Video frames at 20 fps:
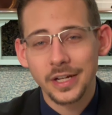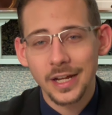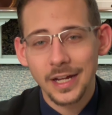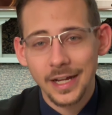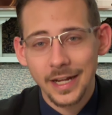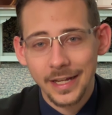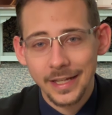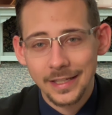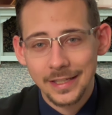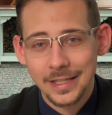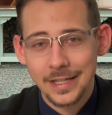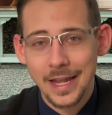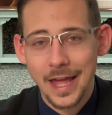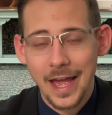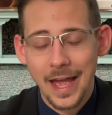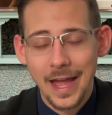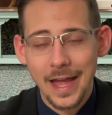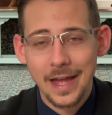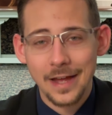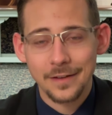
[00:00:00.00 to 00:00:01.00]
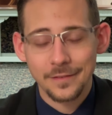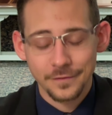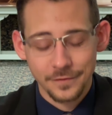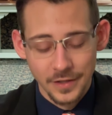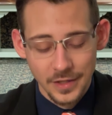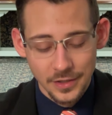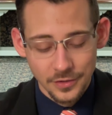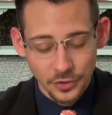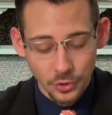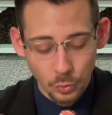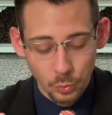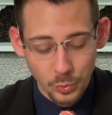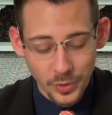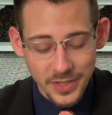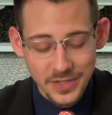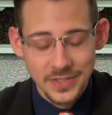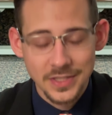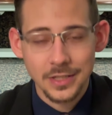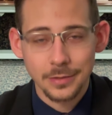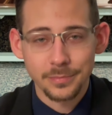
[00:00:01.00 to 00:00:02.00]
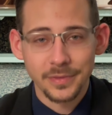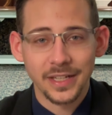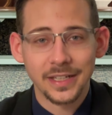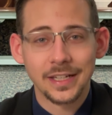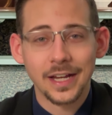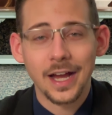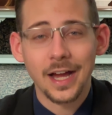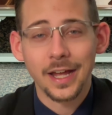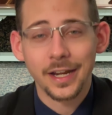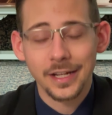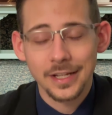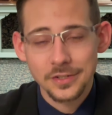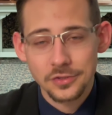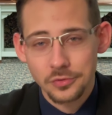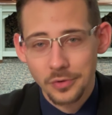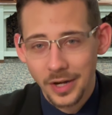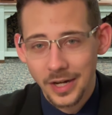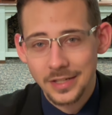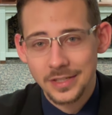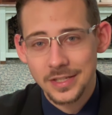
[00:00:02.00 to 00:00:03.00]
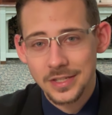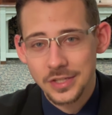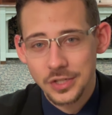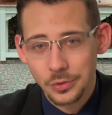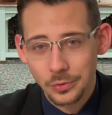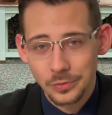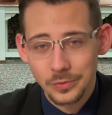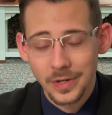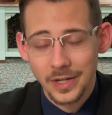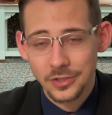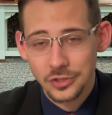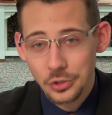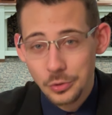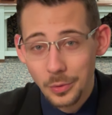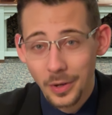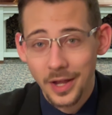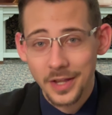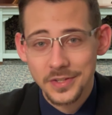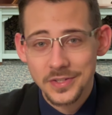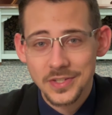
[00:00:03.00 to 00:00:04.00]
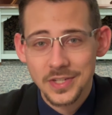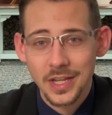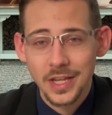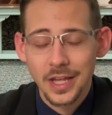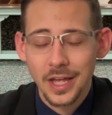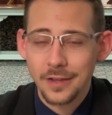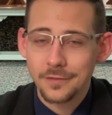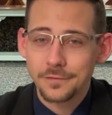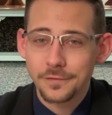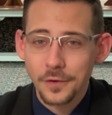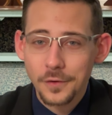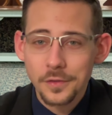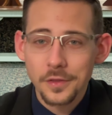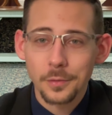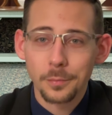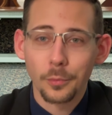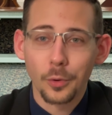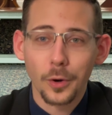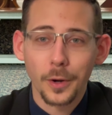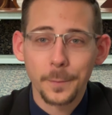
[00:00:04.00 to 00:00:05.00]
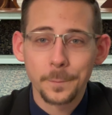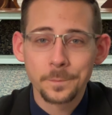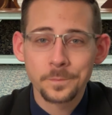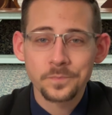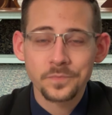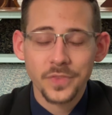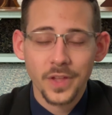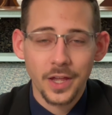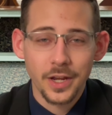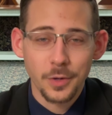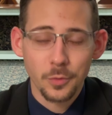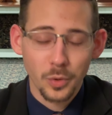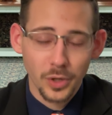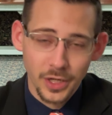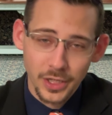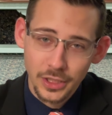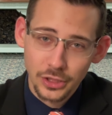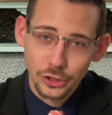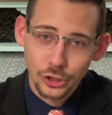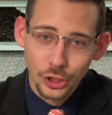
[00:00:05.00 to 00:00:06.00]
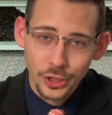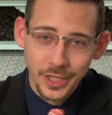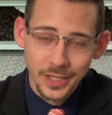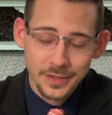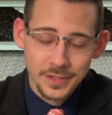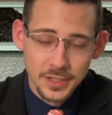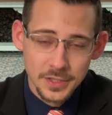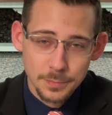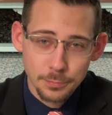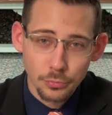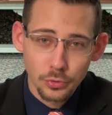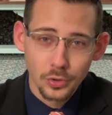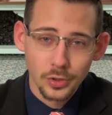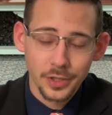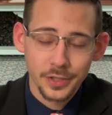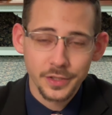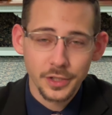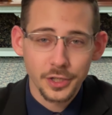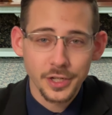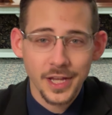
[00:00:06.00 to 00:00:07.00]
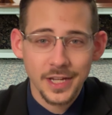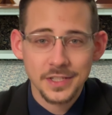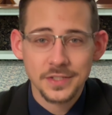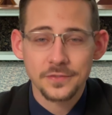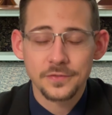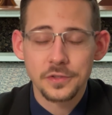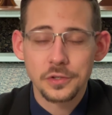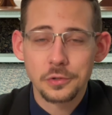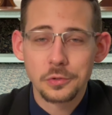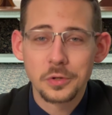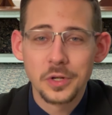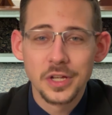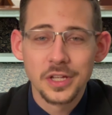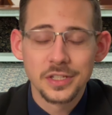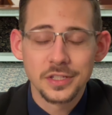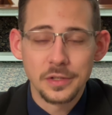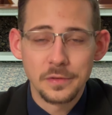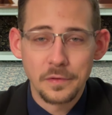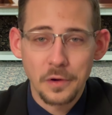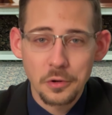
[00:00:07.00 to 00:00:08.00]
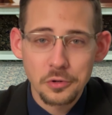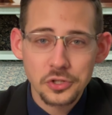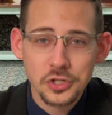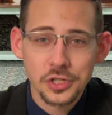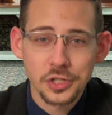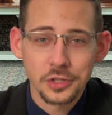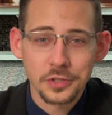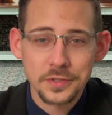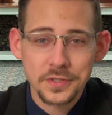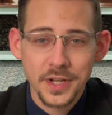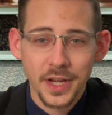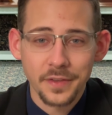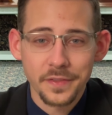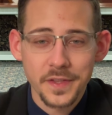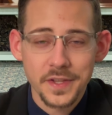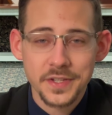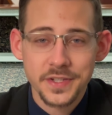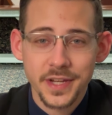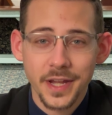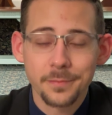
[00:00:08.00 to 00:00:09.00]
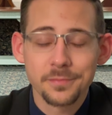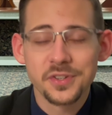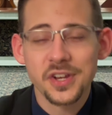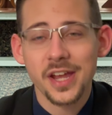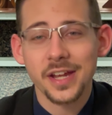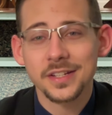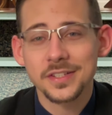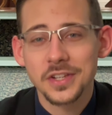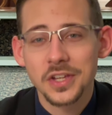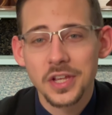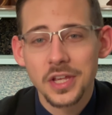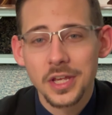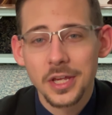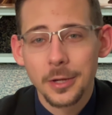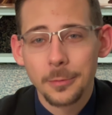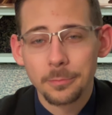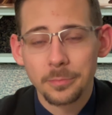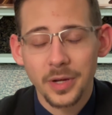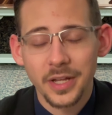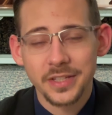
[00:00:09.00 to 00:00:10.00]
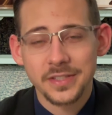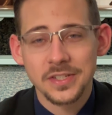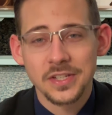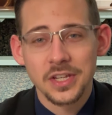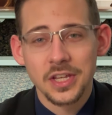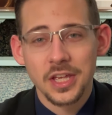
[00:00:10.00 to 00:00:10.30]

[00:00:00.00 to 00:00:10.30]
I can have the wisdom that God has granted to us. And furthermore, and we're going to look at this more in our next few devotionals on this subject, but